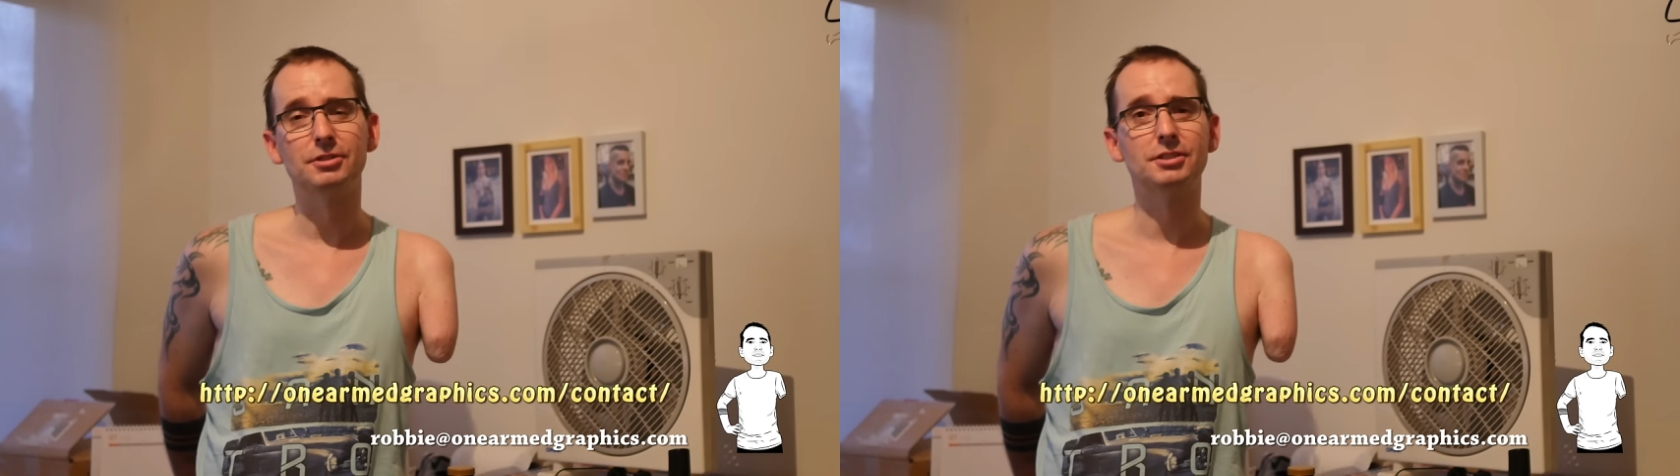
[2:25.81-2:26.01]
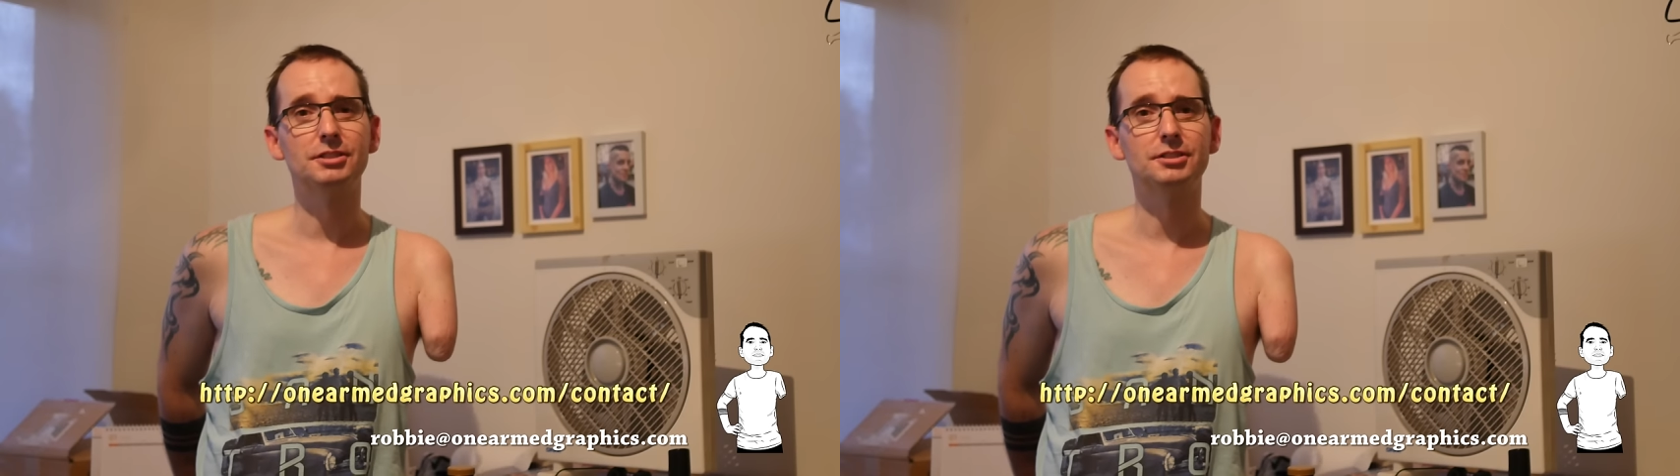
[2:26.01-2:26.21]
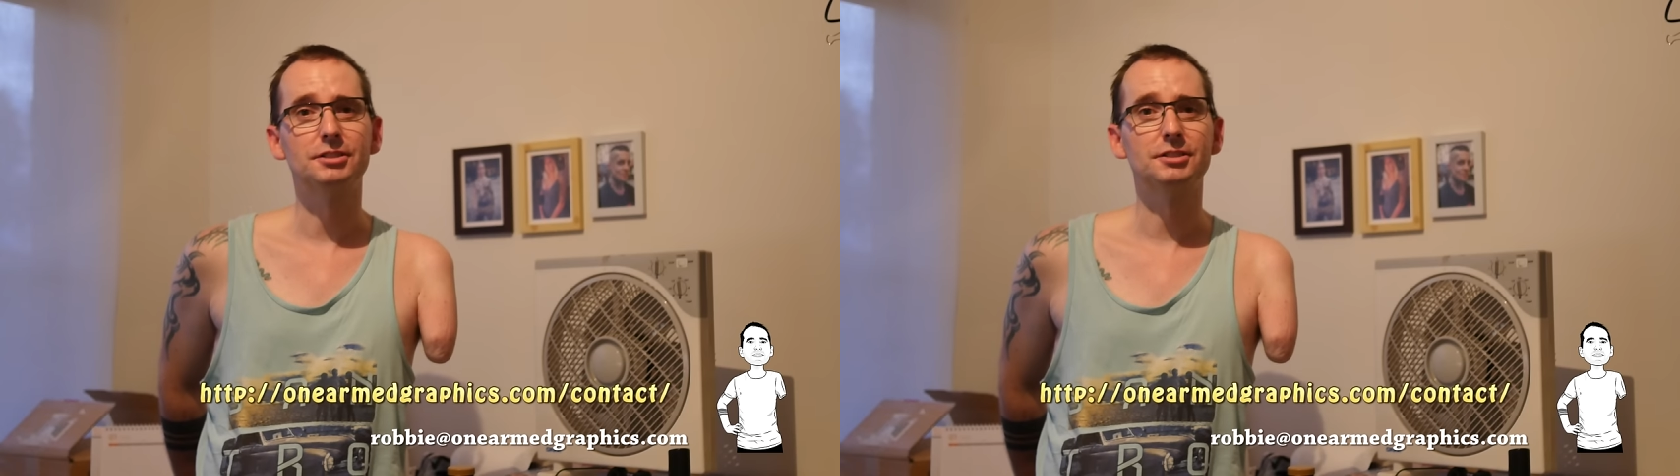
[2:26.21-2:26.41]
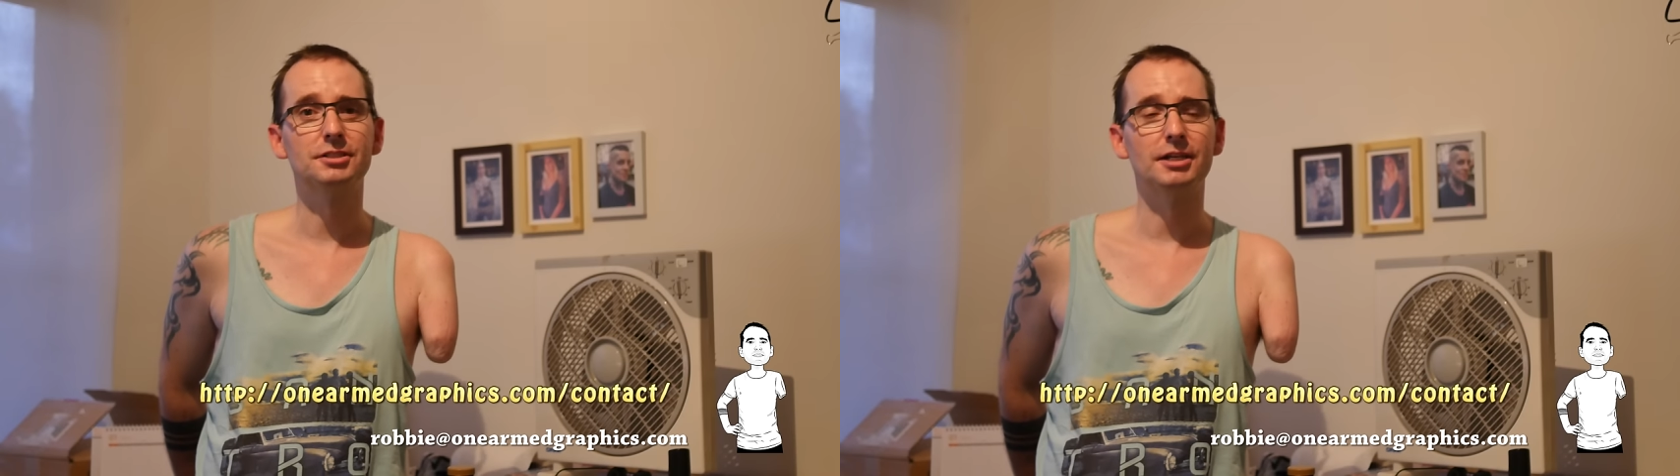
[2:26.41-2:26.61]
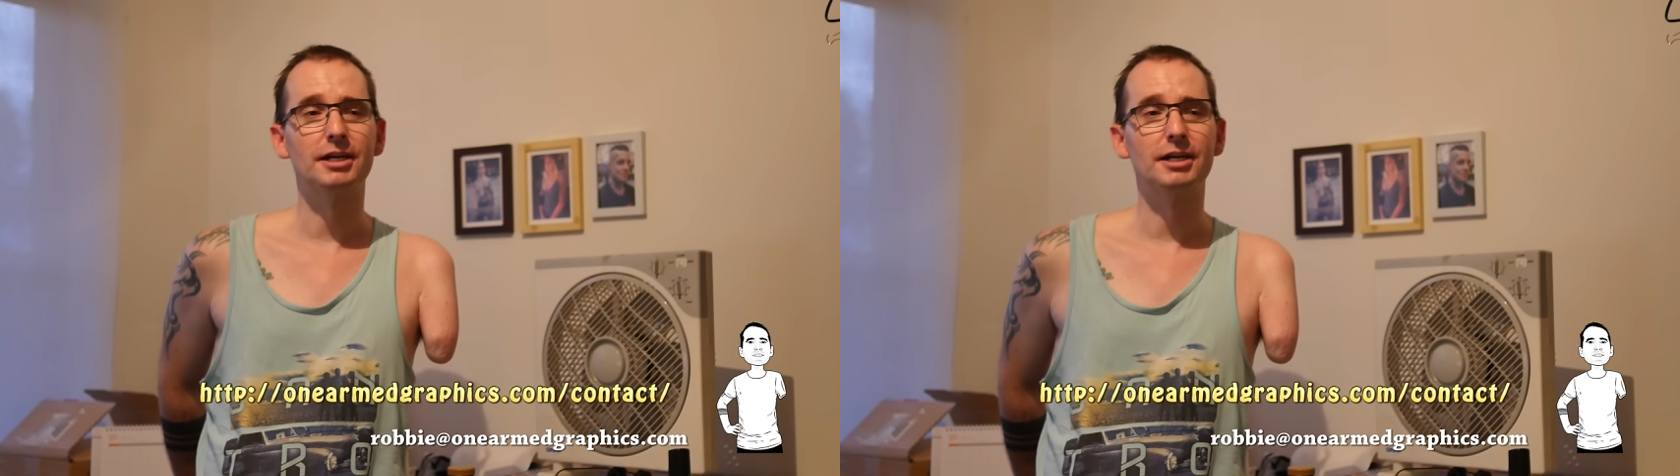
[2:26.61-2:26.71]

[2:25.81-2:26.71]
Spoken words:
which is